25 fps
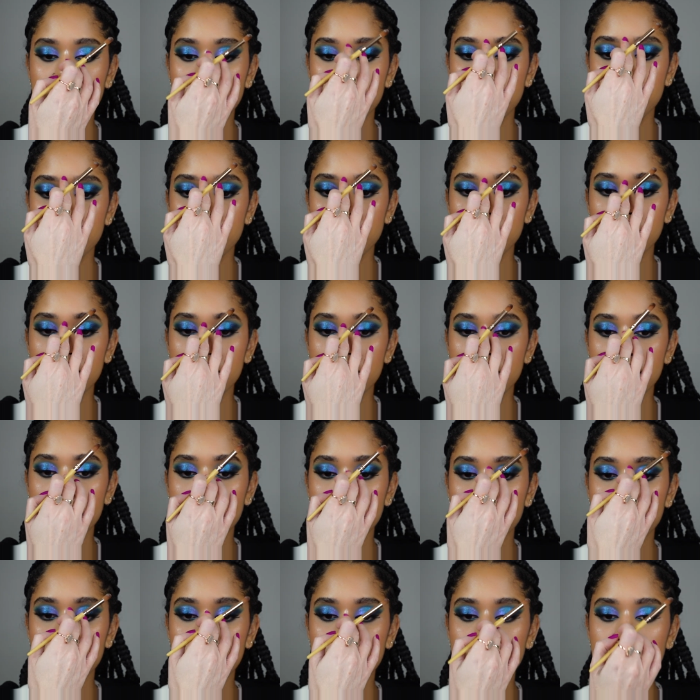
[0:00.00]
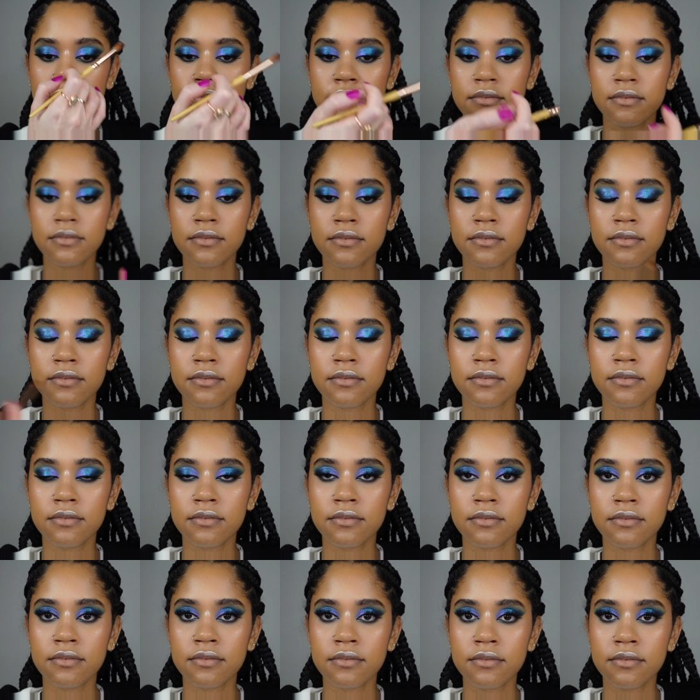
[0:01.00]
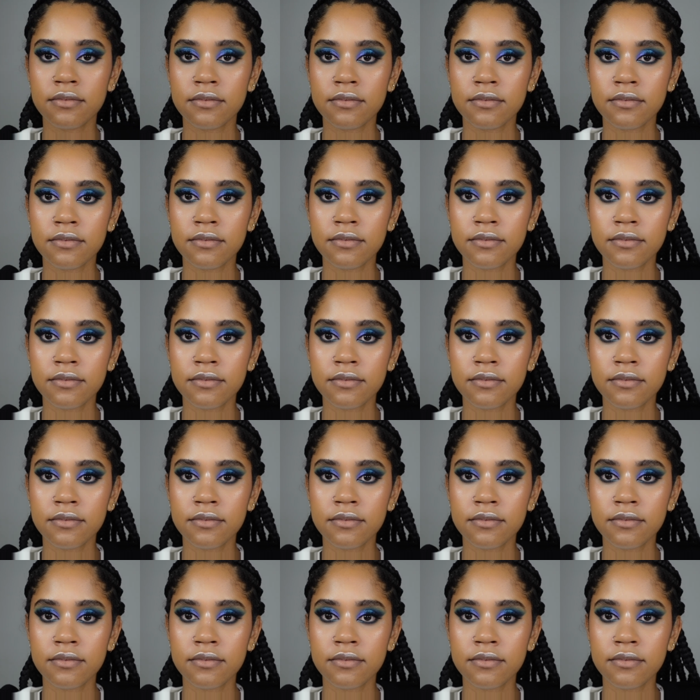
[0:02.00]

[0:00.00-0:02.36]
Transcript: (silence)